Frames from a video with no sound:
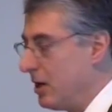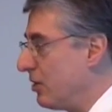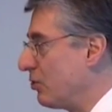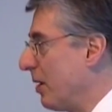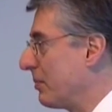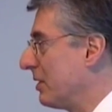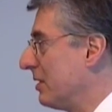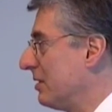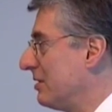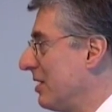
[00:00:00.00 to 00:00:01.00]
So I'm going
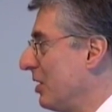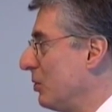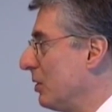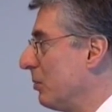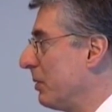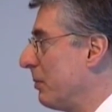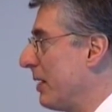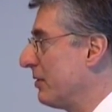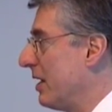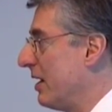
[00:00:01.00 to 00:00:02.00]
to tell you a little bit
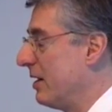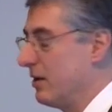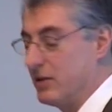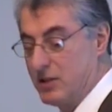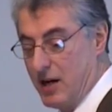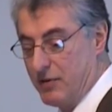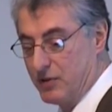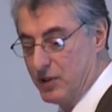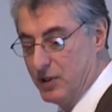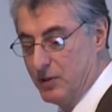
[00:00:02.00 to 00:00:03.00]
about that now this
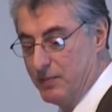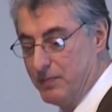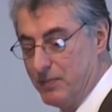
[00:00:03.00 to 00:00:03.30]
afternoon.